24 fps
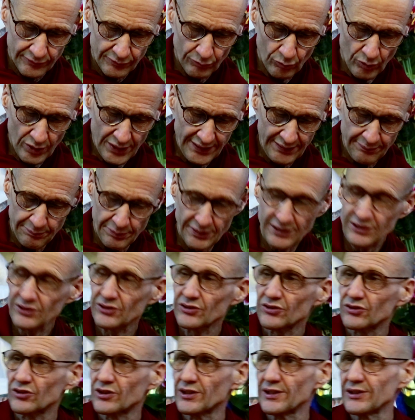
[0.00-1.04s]
Why
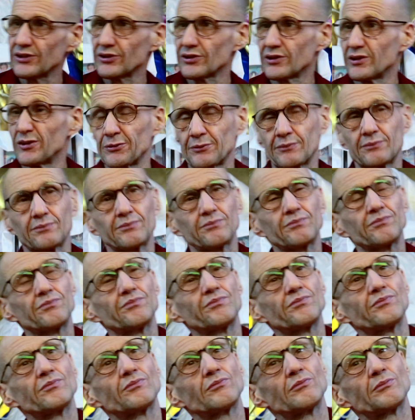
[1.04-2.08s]
precious treasure?
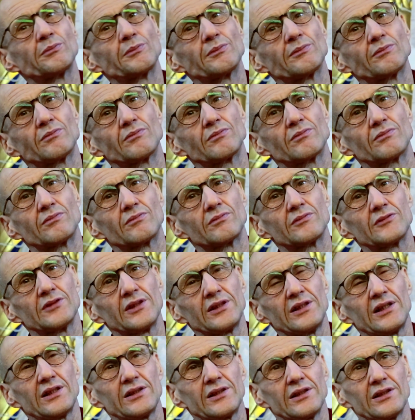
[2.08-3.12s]

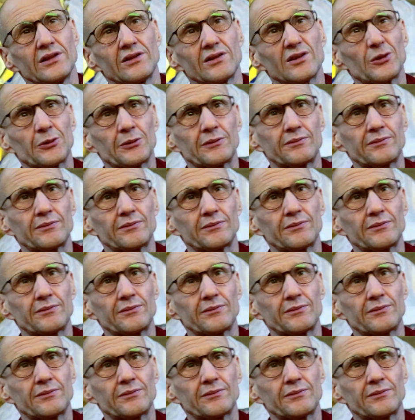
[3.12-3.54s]
Any ideas?